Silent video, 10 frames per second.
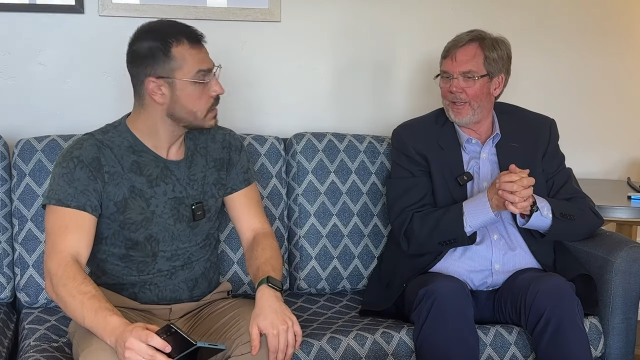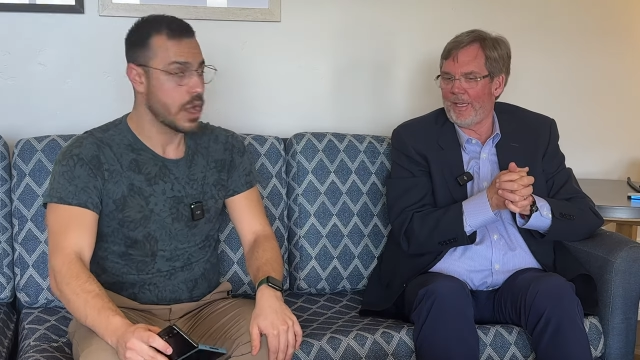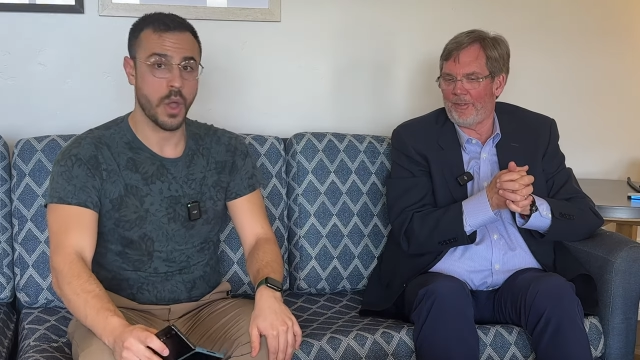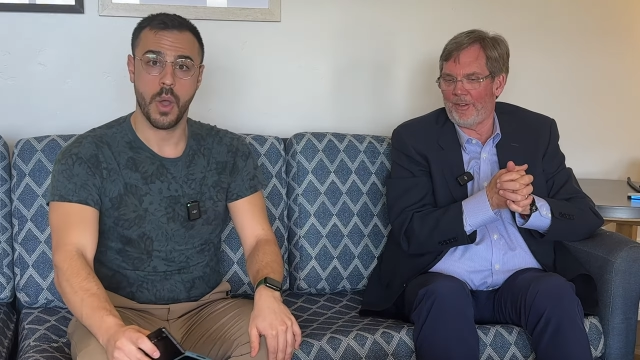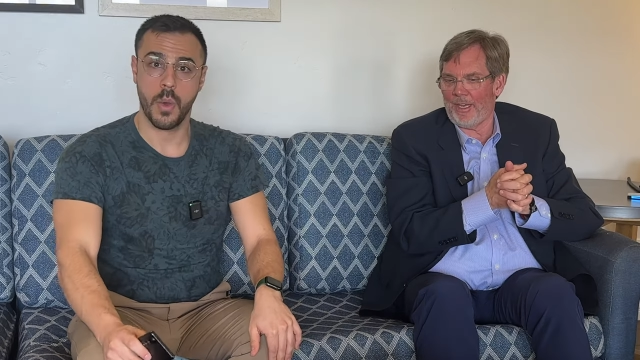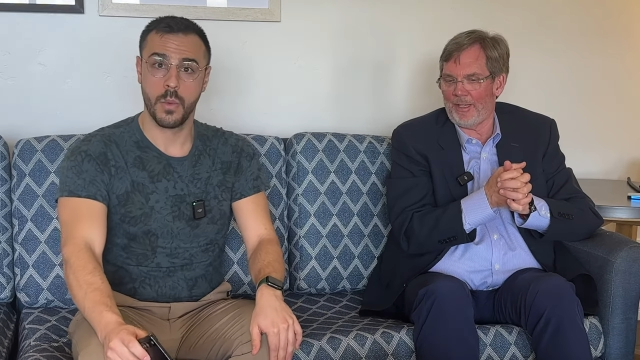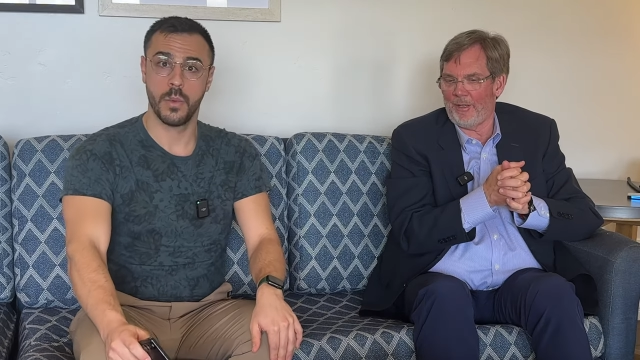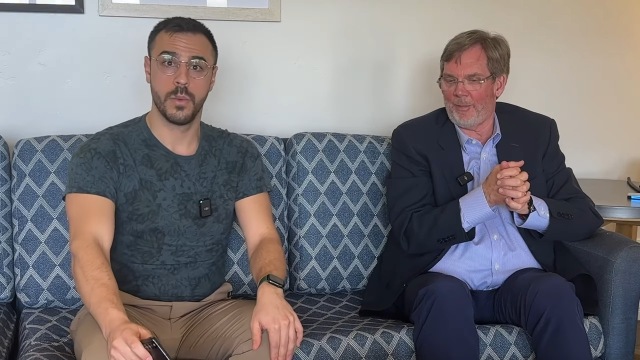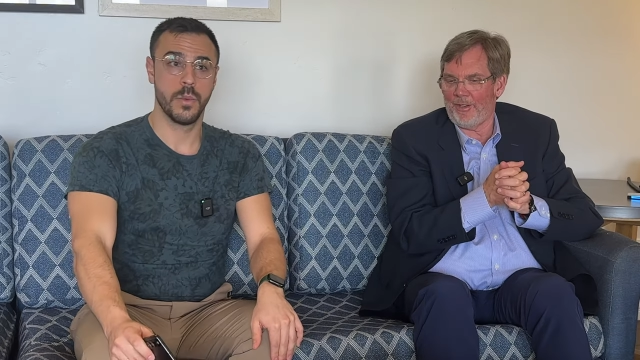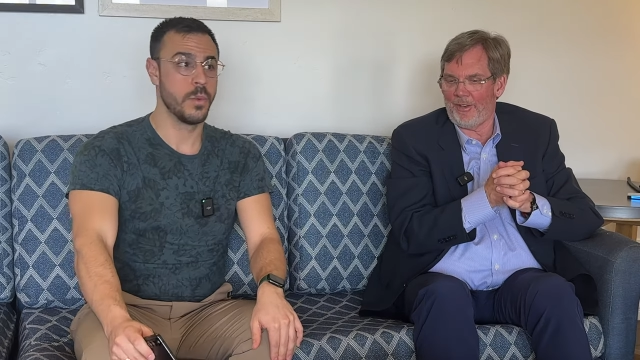Speaker 1: It's not going to
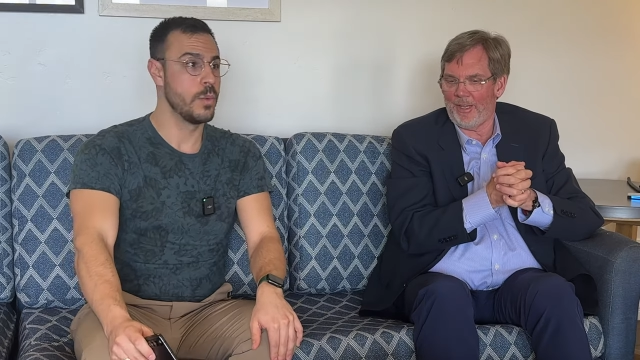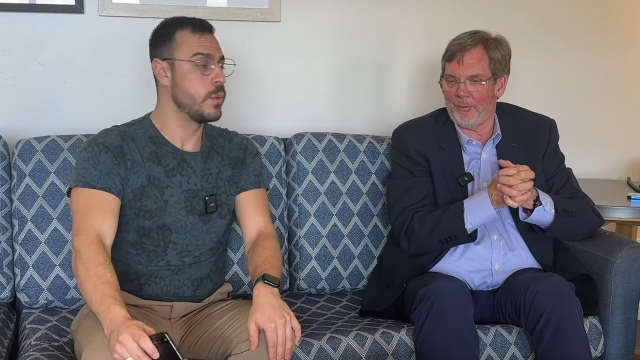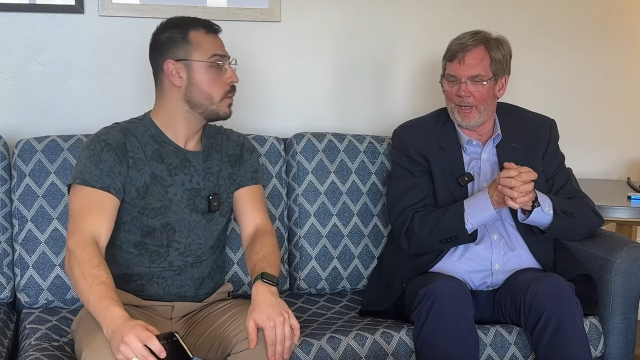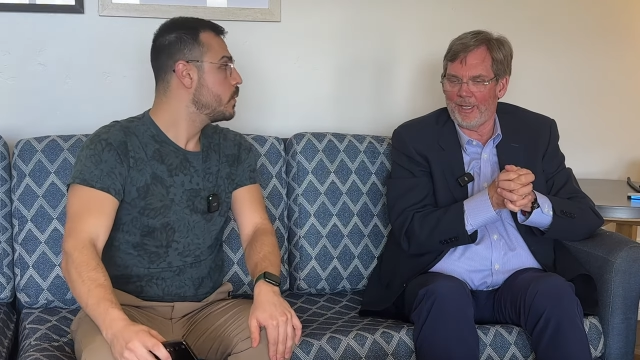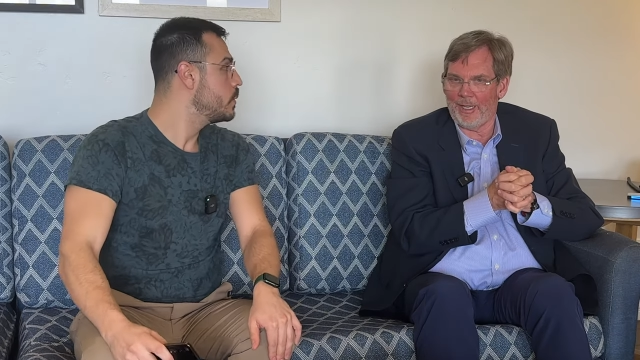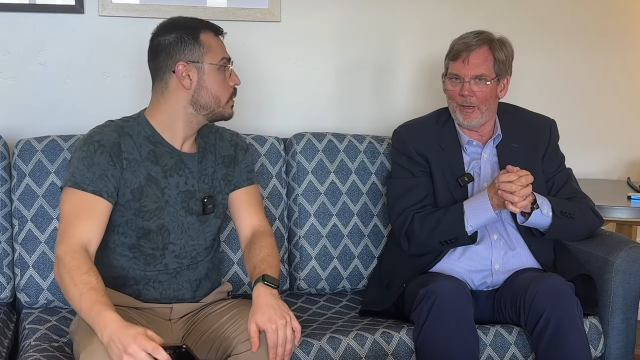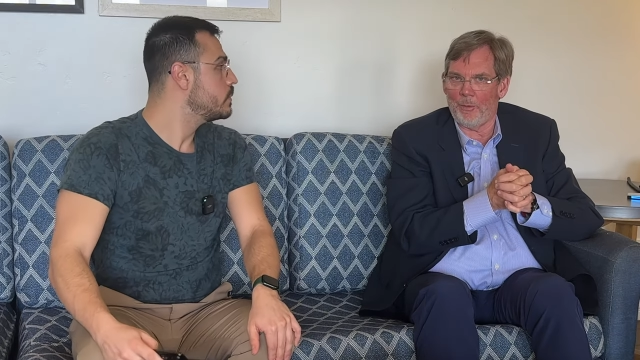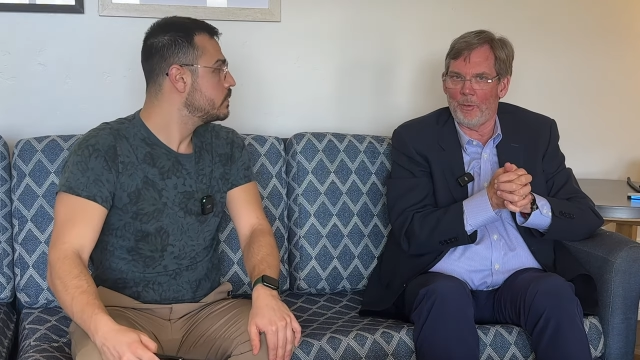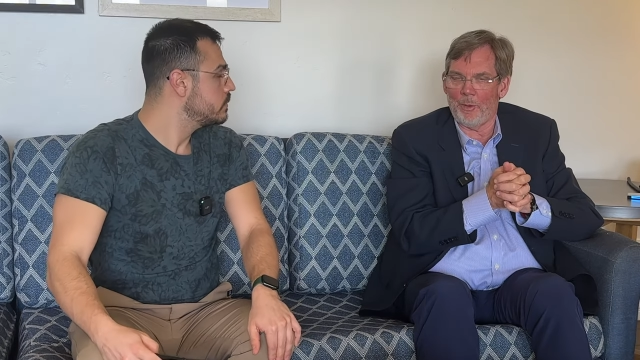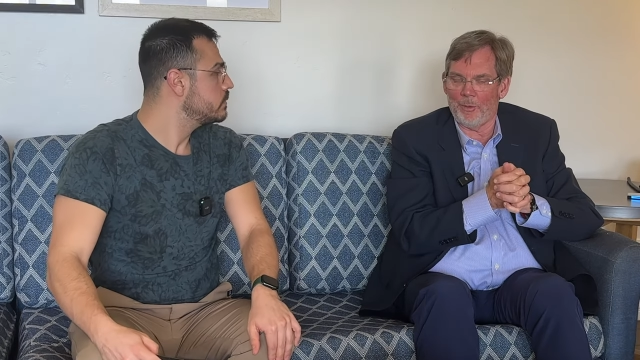be 10 right now, but
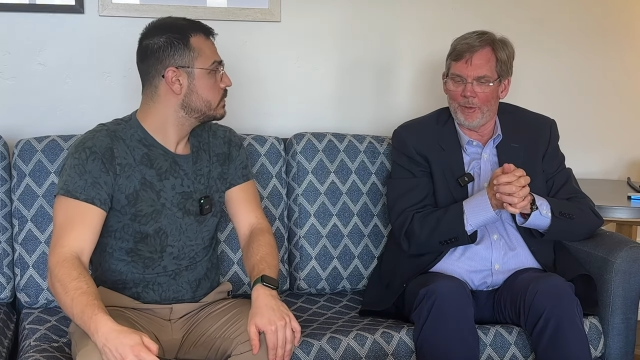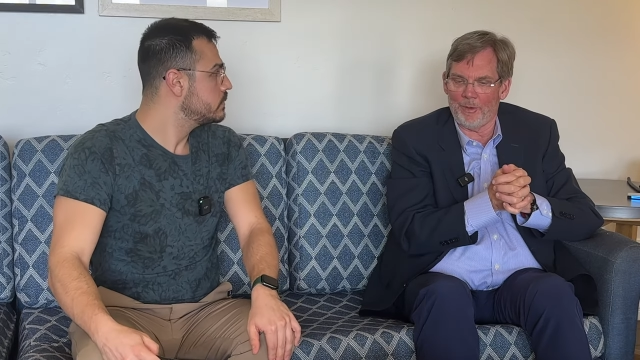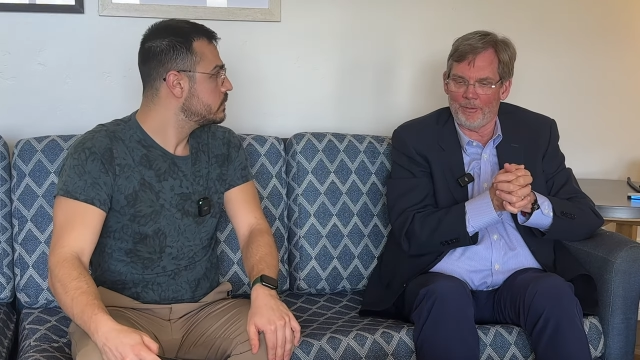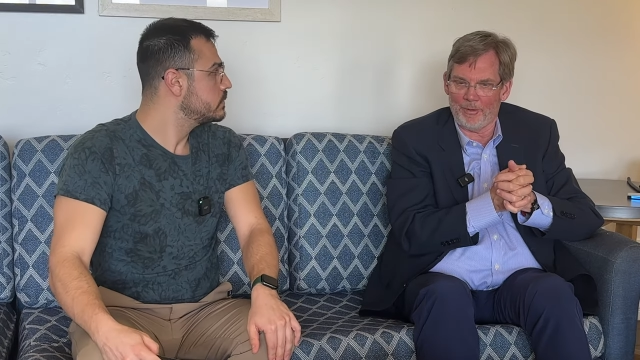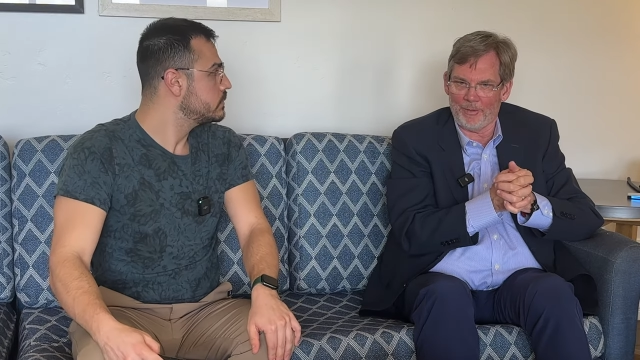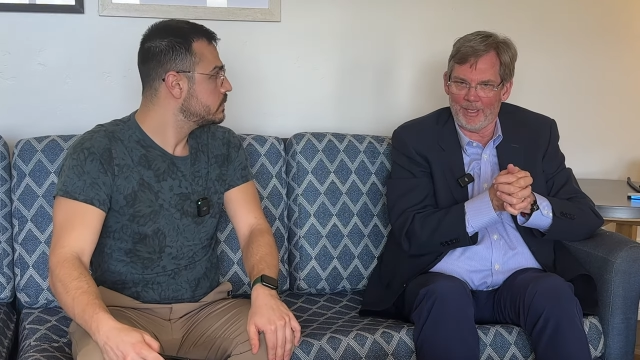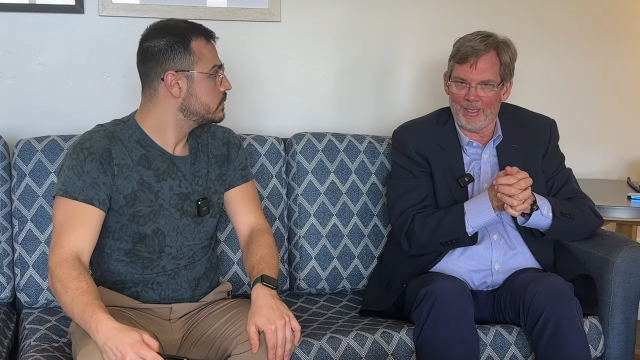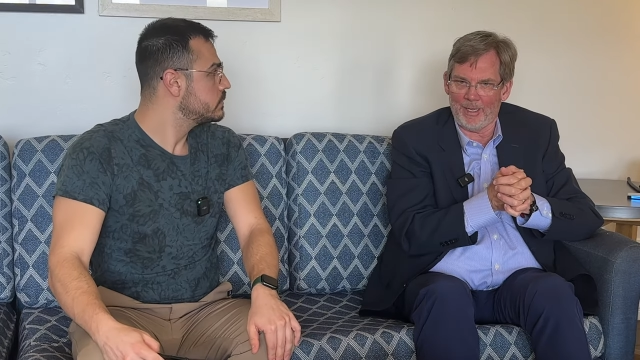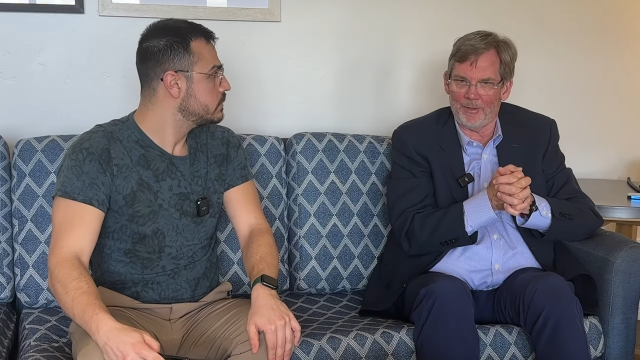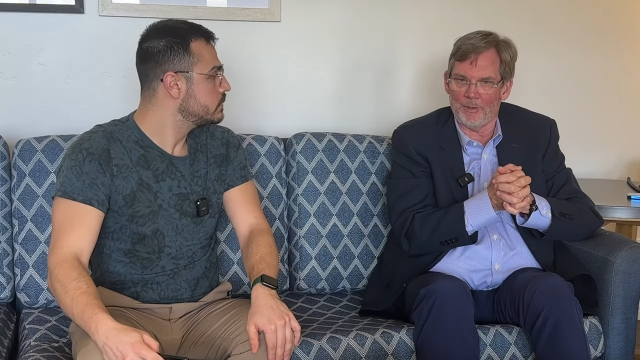we will go to 15
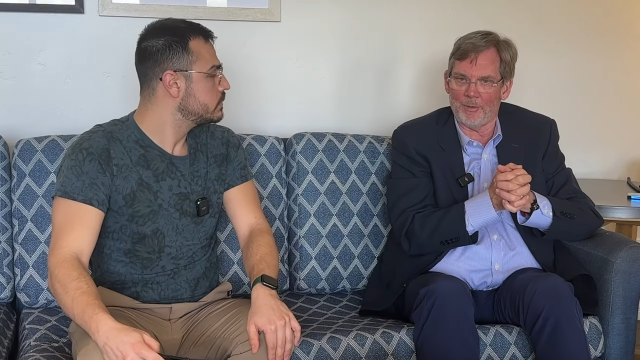days over